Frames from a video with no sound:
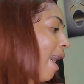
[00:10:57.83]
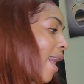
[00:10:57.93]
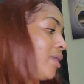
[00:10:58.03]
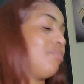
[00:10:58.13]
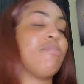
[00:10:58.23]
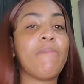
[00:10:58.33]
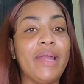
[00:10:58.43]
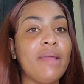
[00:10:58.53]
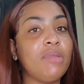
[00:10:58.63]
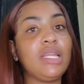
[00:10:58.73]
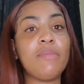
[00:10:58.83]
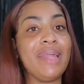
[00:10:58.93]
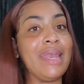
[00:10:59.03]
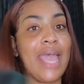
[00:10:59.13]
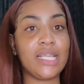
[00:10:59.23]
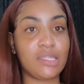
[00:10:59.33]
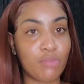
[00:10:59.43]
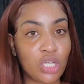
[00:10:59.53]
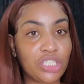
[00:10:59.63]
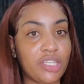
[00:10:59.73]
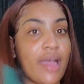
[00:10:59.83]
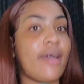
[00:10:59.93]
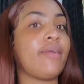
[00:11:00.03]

And remember, them did give me that nice brush here.